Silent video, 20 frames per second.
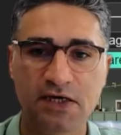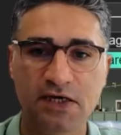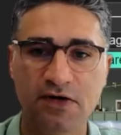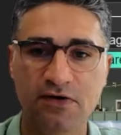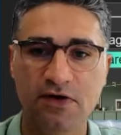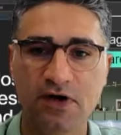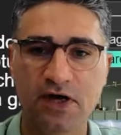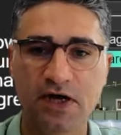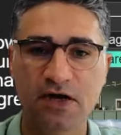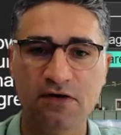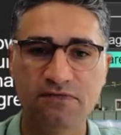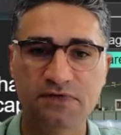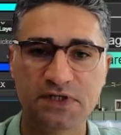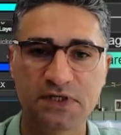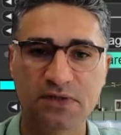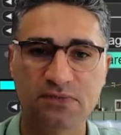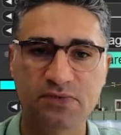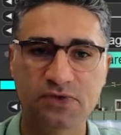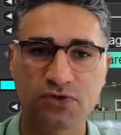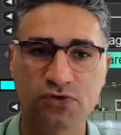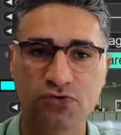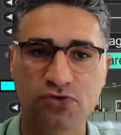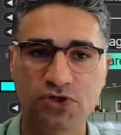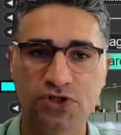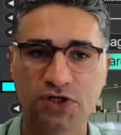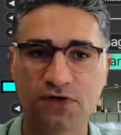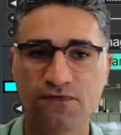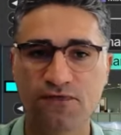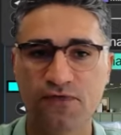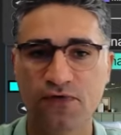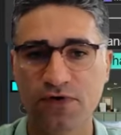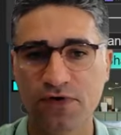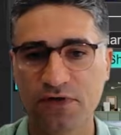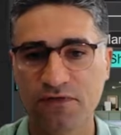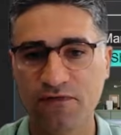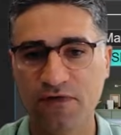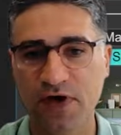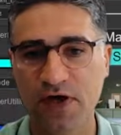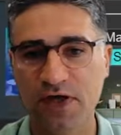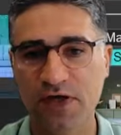Here I have some solution for
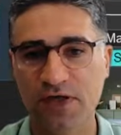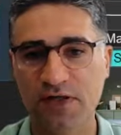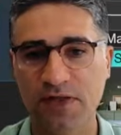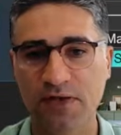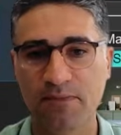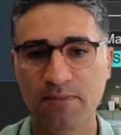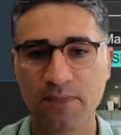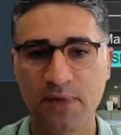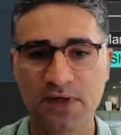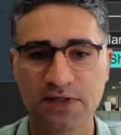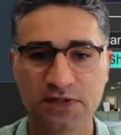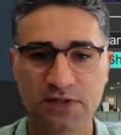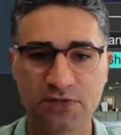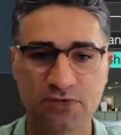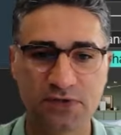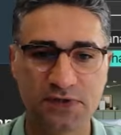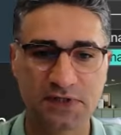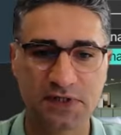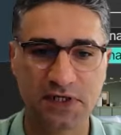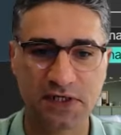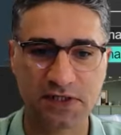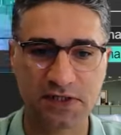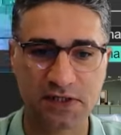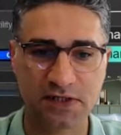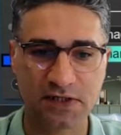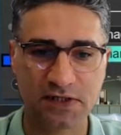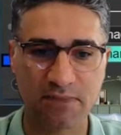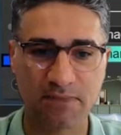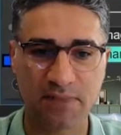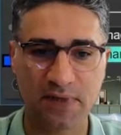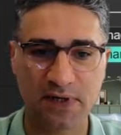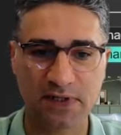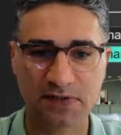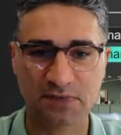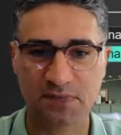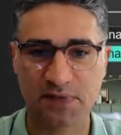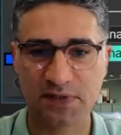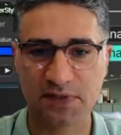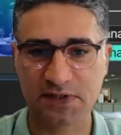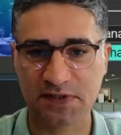refining the mask or selecting the
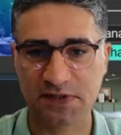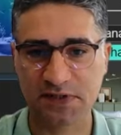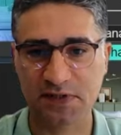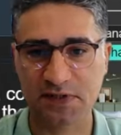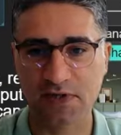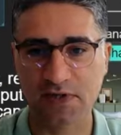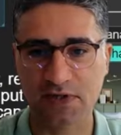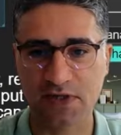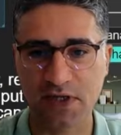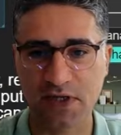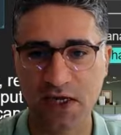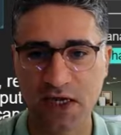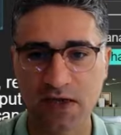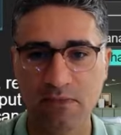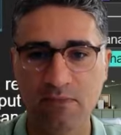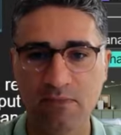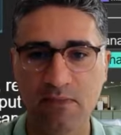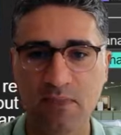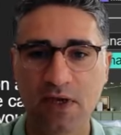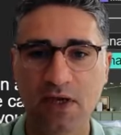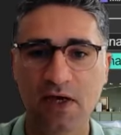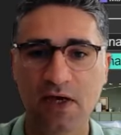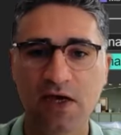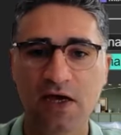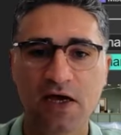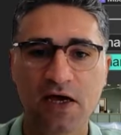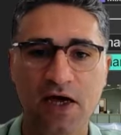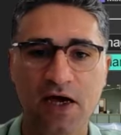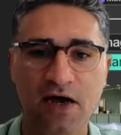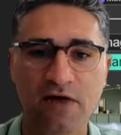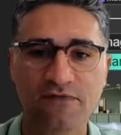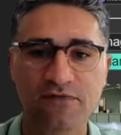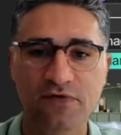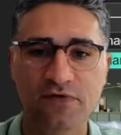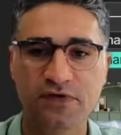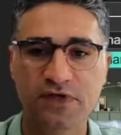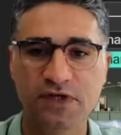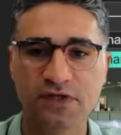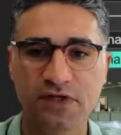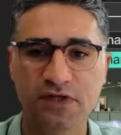mask based on name.
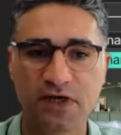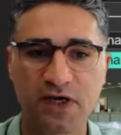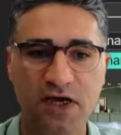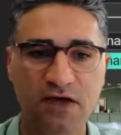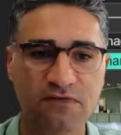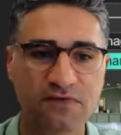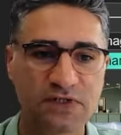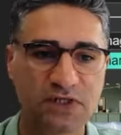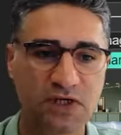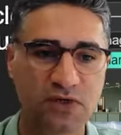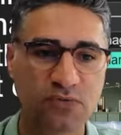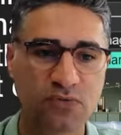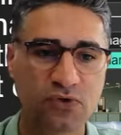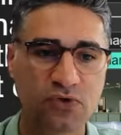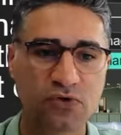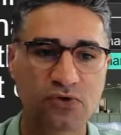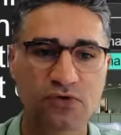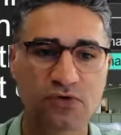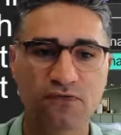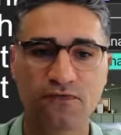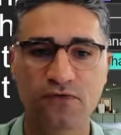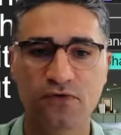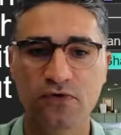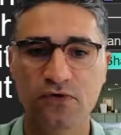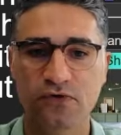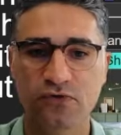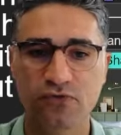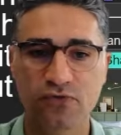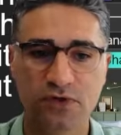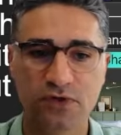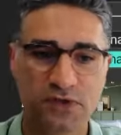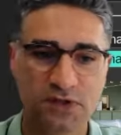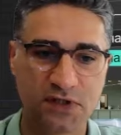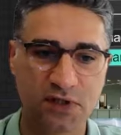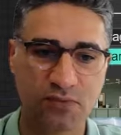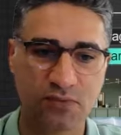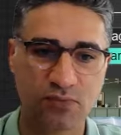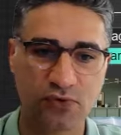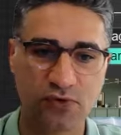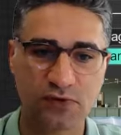After that, I have some node for doing
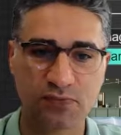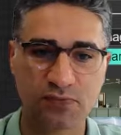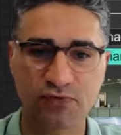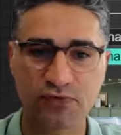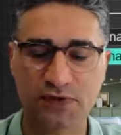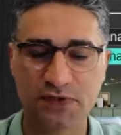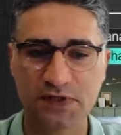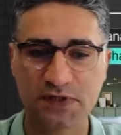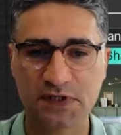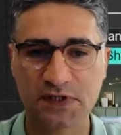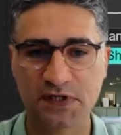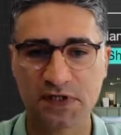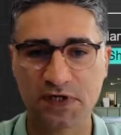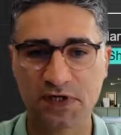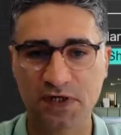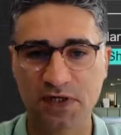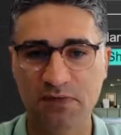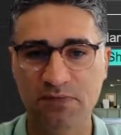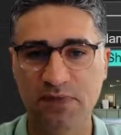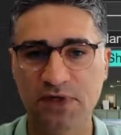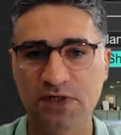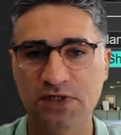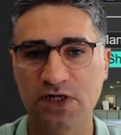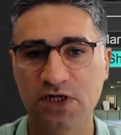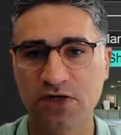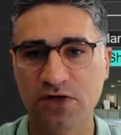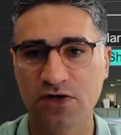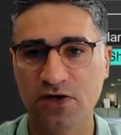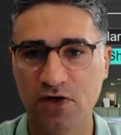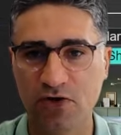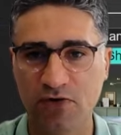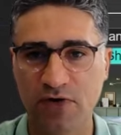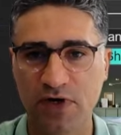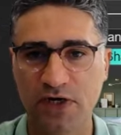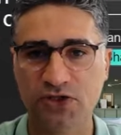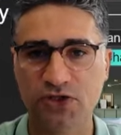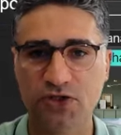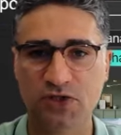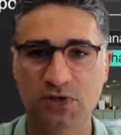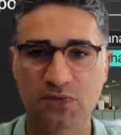some post-processing on image like color
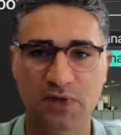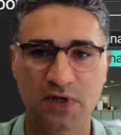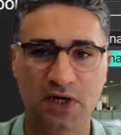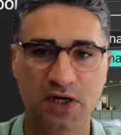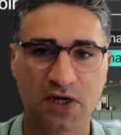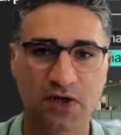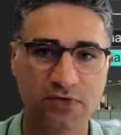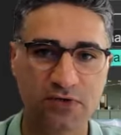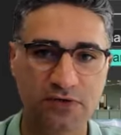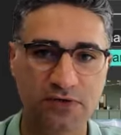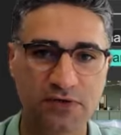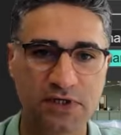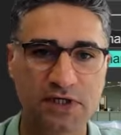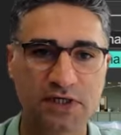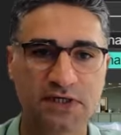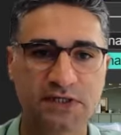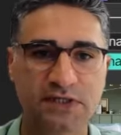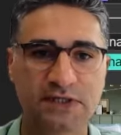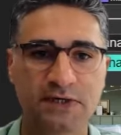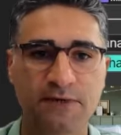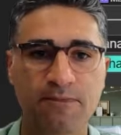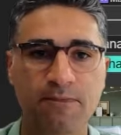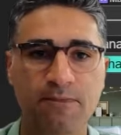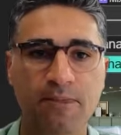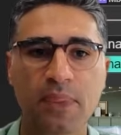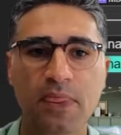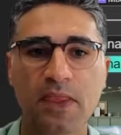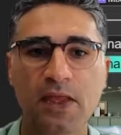adjustment and other things.